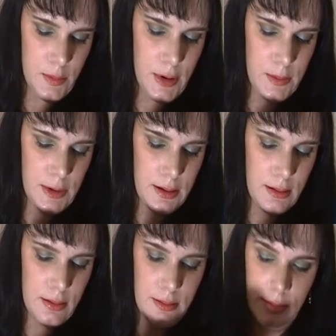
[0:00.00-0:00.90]
The baby,
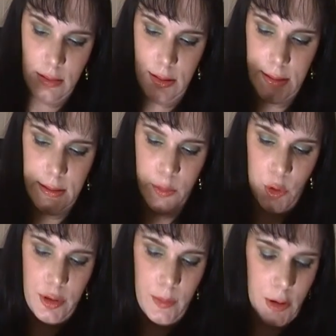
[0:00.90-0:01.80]
this is more the